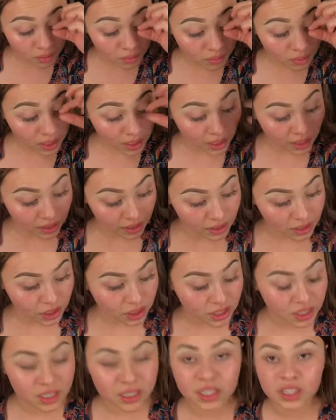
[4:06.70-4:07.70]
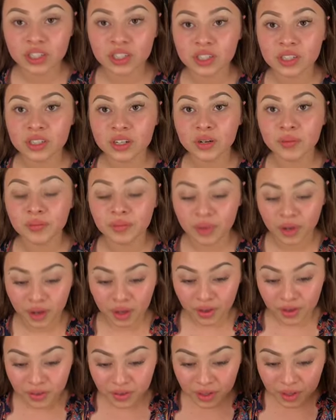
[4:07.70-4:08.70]
My eyelash extensions are
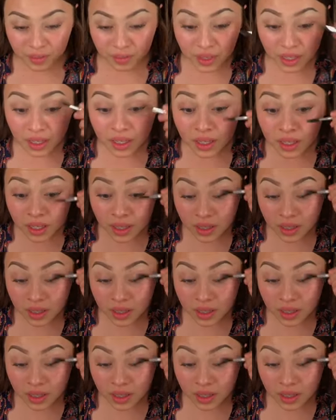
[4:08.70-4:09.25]
bothering me.